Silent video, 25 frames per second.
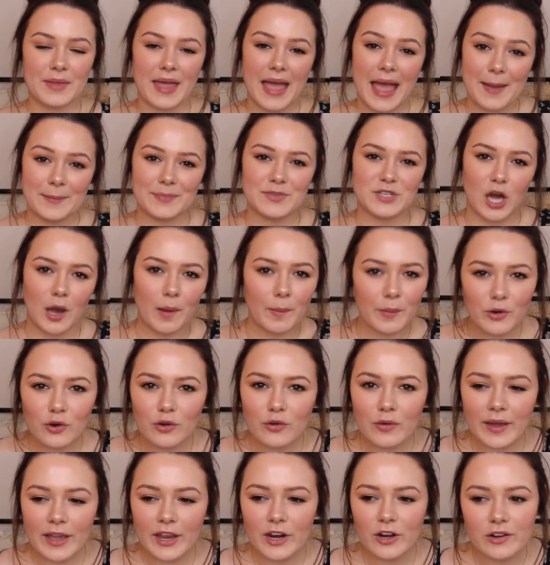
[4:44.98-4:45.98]

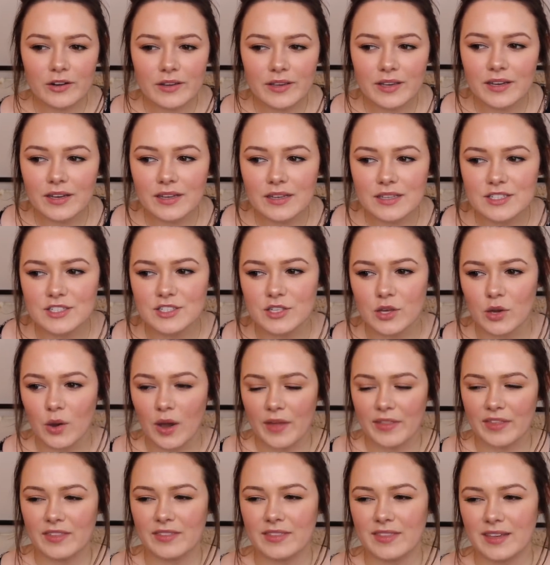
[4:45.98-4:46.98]
abdominal area, so
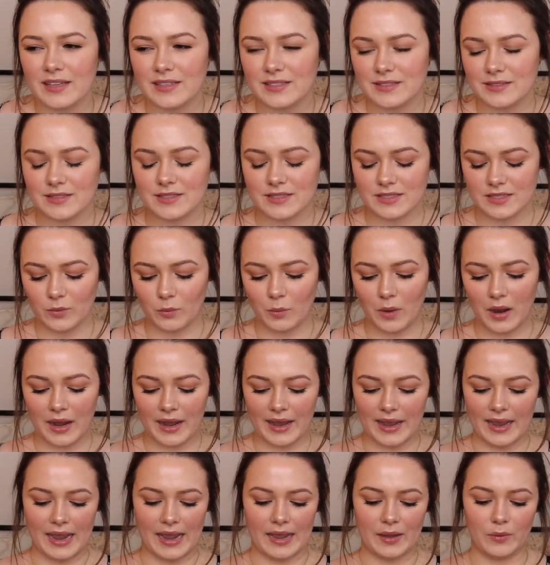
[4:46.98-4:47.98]
I think that's
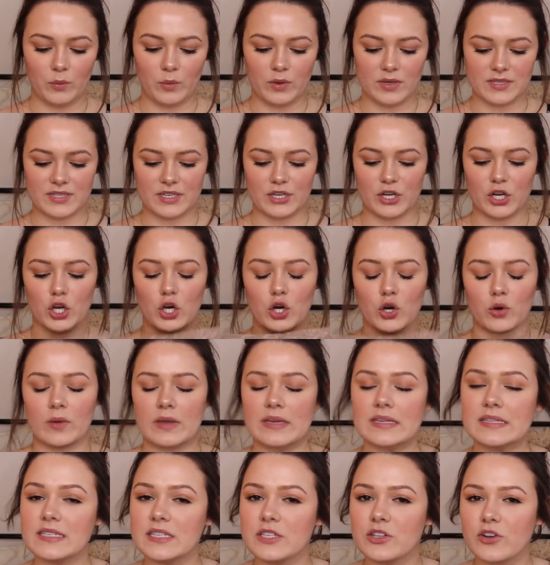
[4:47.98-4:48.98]
why I wasn't
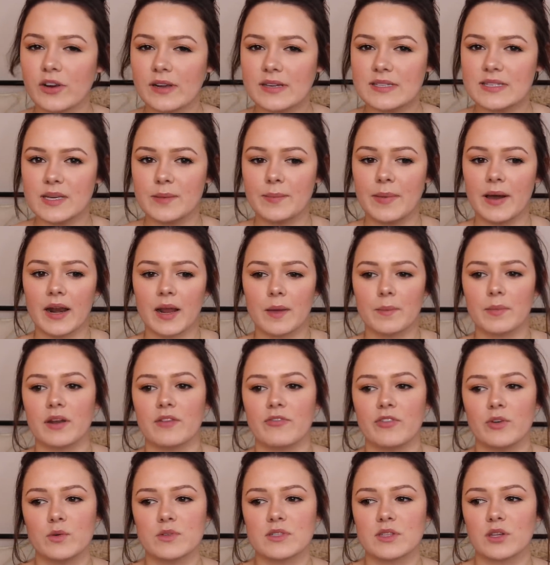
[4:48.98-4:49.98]
crazy about it. But
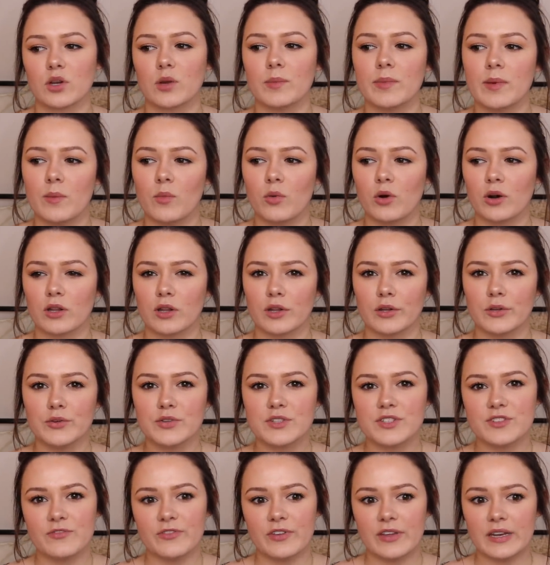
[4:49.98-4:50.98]
if it was a little bit more
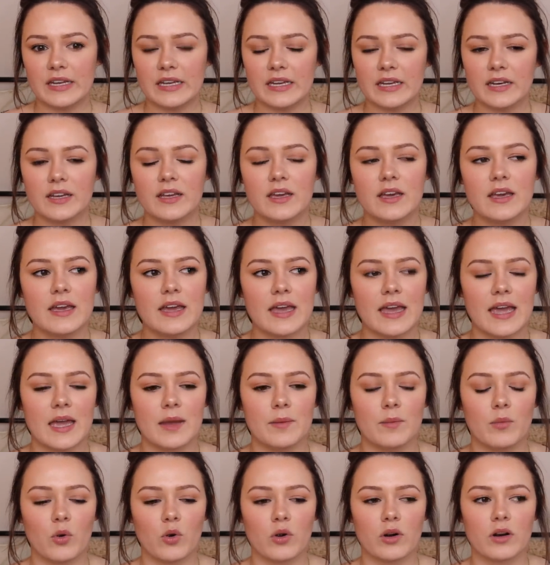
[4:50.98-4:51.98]
loose fitting
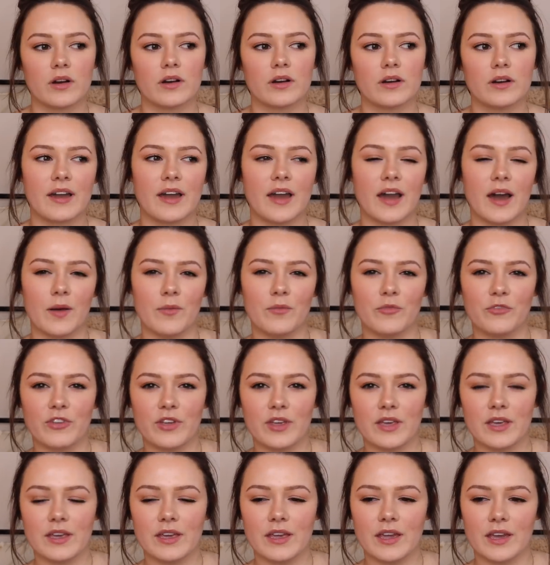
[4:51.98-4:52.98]
and more
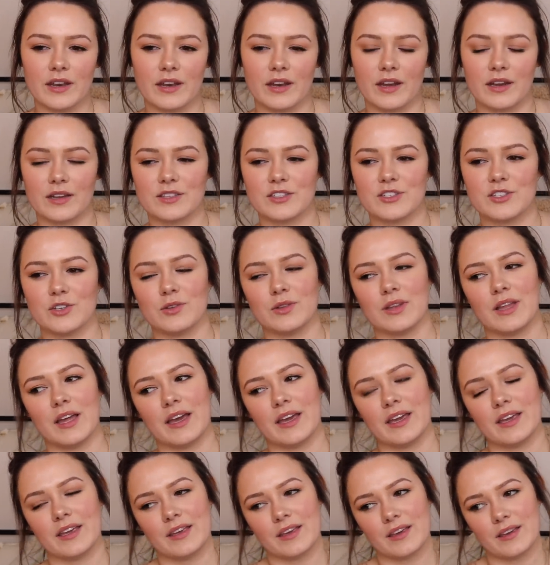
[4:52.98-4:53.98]
comfy and not so
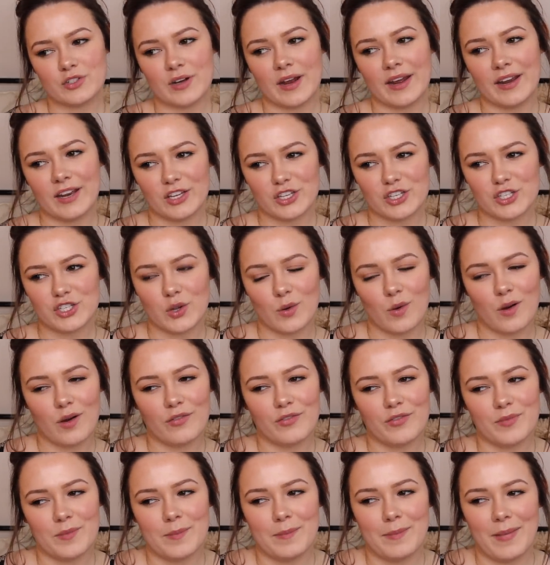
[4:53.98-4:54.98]
like trying to show
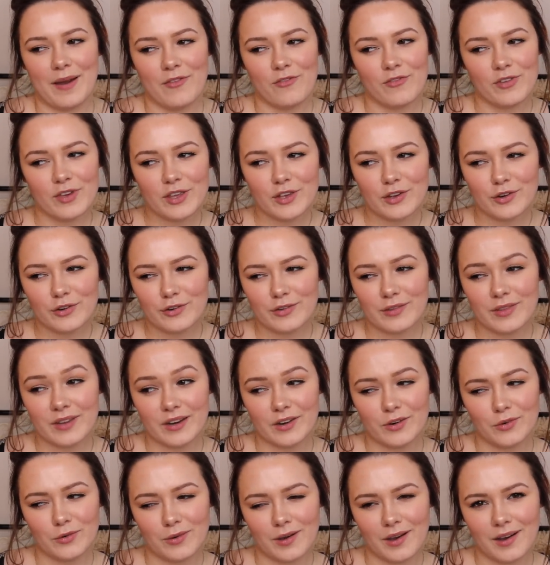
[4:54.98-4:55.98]
off my figure that
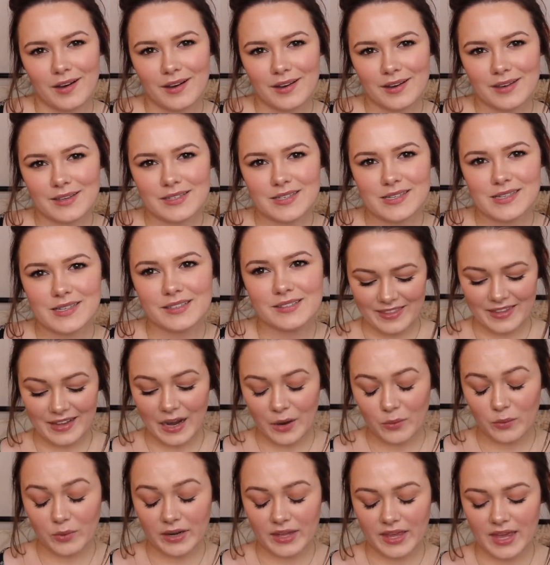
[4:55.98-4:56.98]
I don't got, then
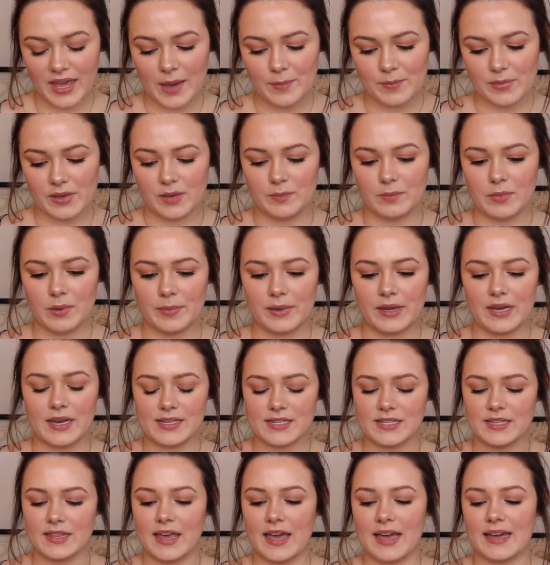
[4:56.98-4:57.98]
I would have kept it. But
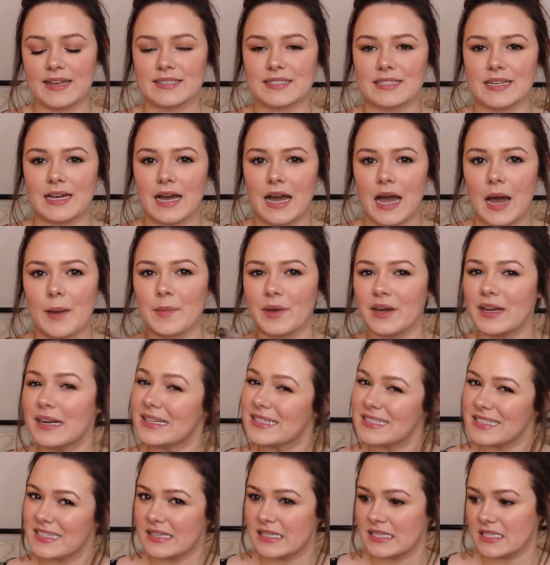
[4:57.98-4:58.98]
because of that I'm gonna
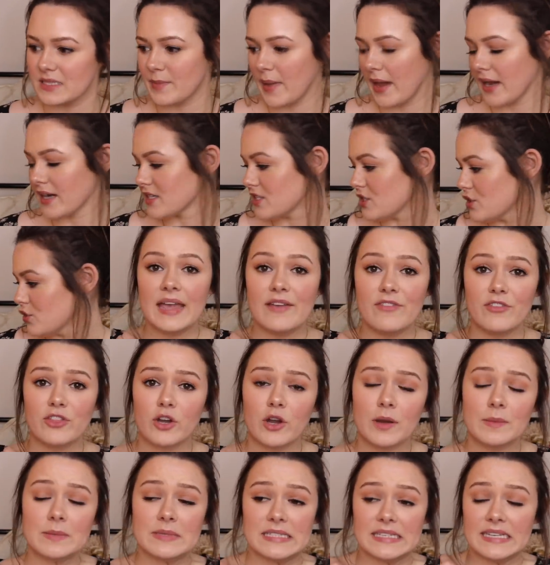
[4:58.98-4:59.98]
send this back too. Even
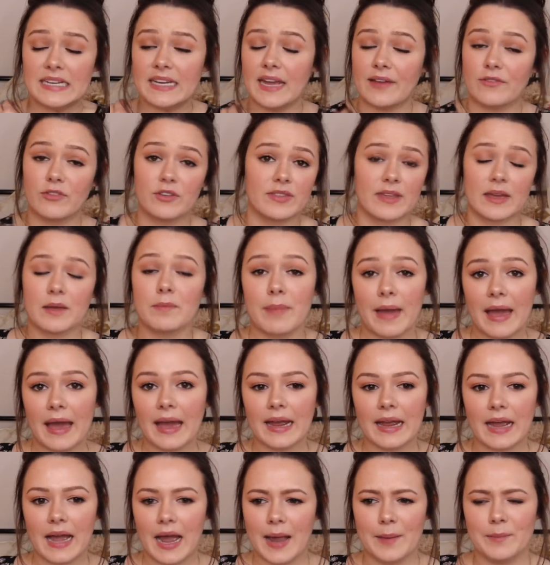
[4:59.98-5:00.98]
though I'm sending everything
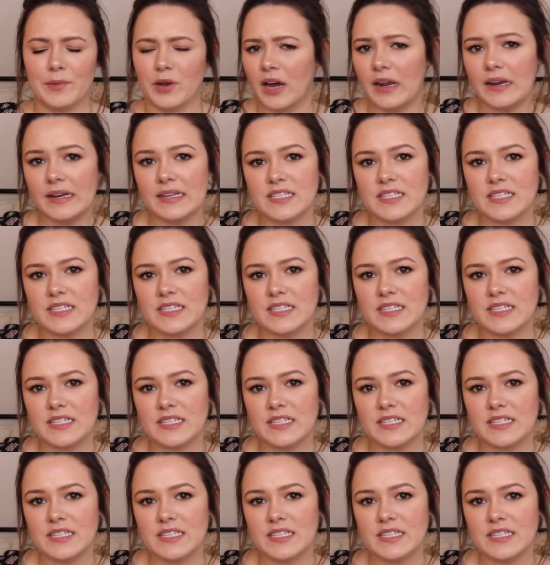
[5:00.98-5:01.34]
back, I'm not